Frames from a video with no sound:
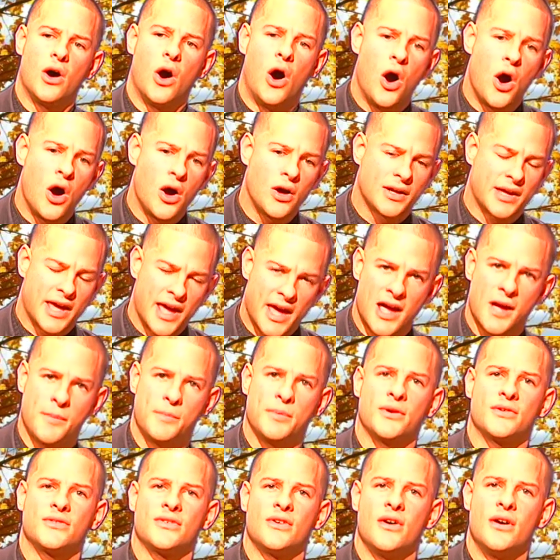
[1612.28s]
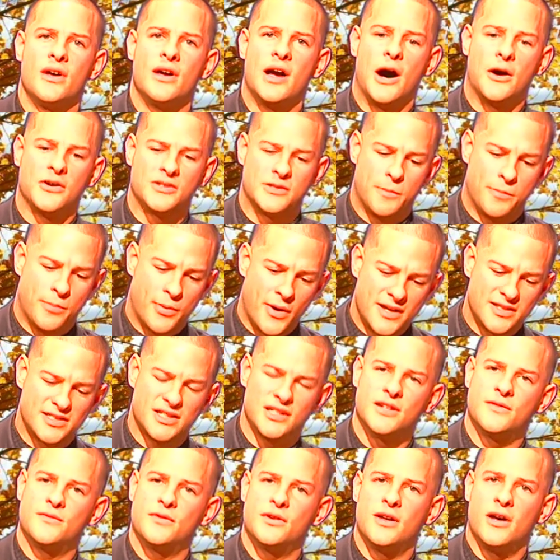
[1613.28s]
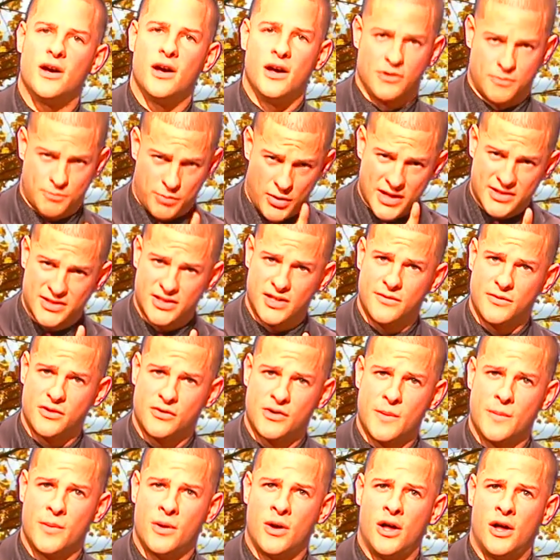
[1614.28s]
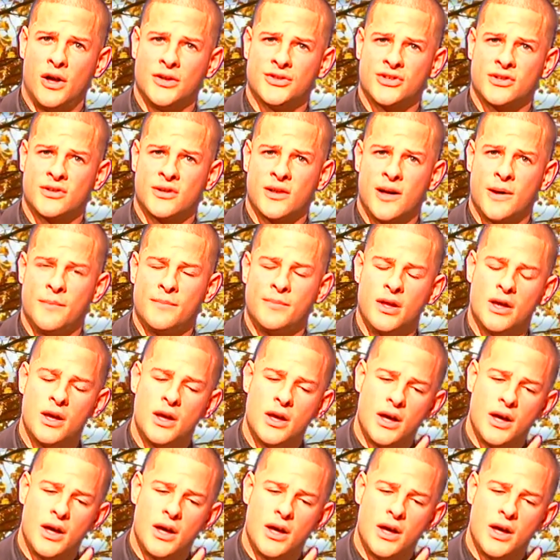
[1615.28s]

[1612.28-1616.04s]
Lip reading: on campus. I was the president of the criminology club,